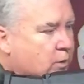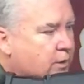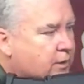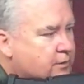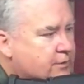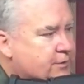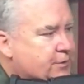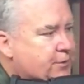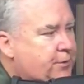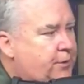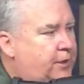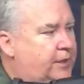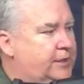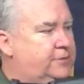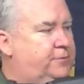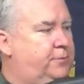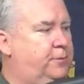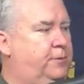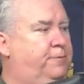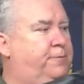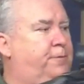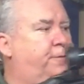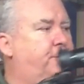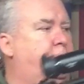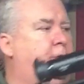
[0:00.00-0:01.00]
one or two clicks
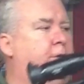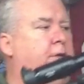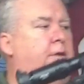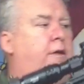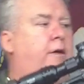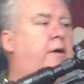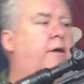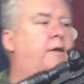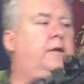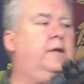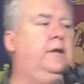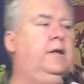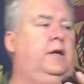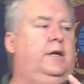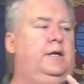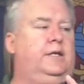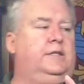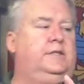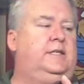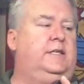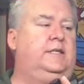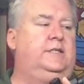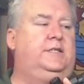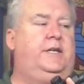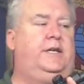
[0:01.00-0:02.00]
from the
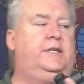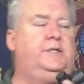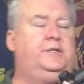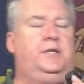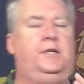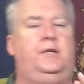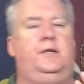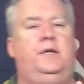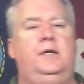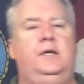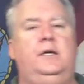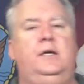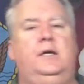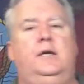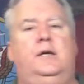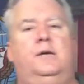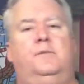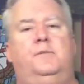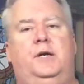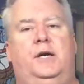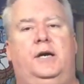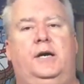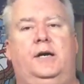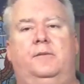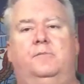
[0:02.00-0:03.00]
longest extension.
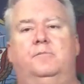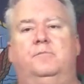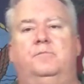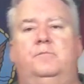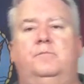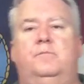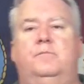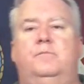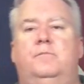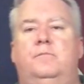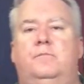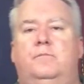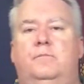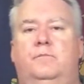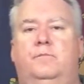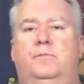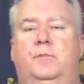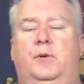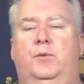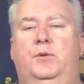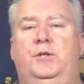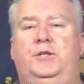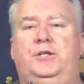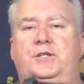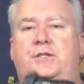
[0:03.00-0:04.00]

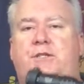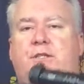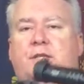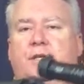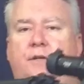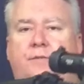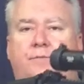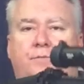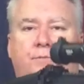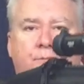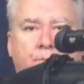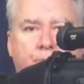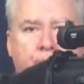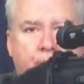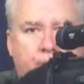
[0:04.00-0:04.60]
But with just a,